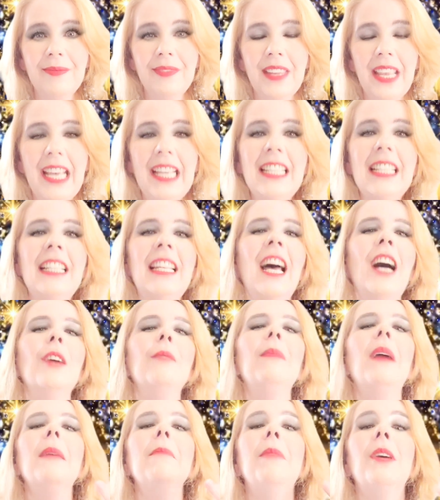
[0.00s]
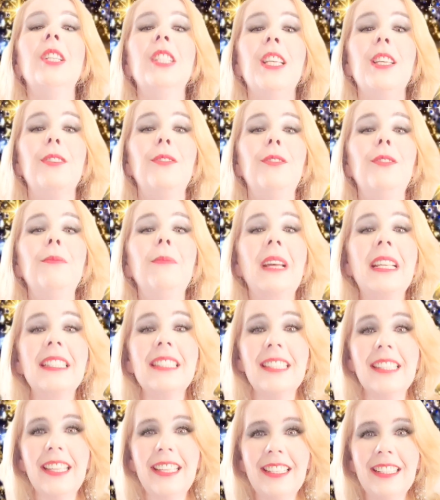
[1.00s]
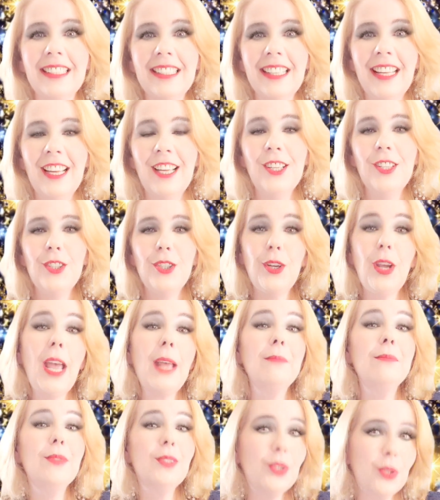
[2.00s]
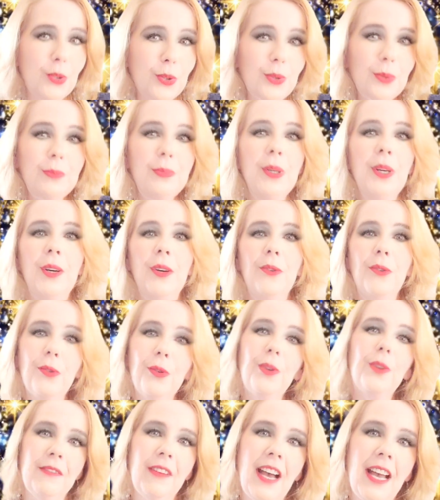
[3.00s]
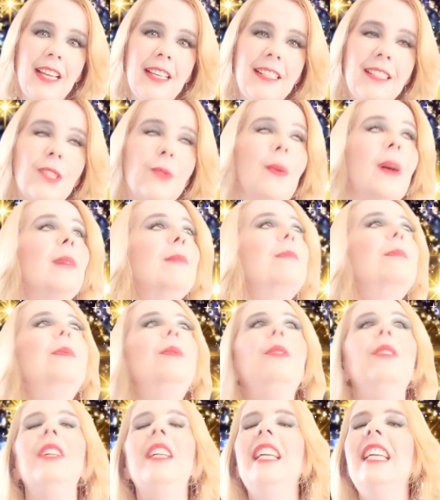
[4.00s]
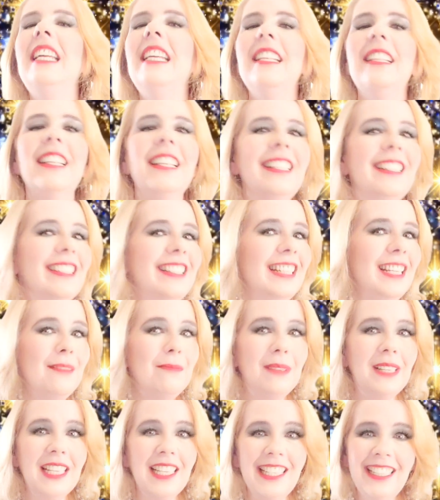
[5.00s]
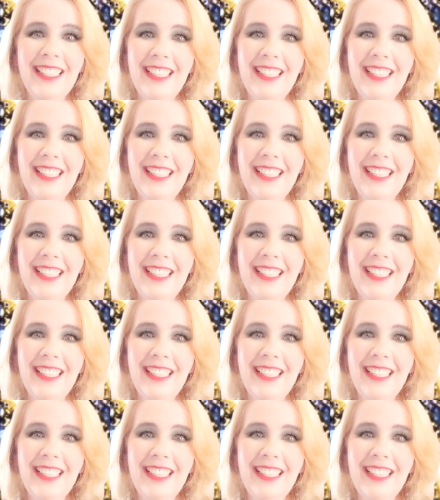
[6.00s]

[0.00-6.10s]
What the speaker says: and allow my body through my skin to absorb all of the ions while breathing deeply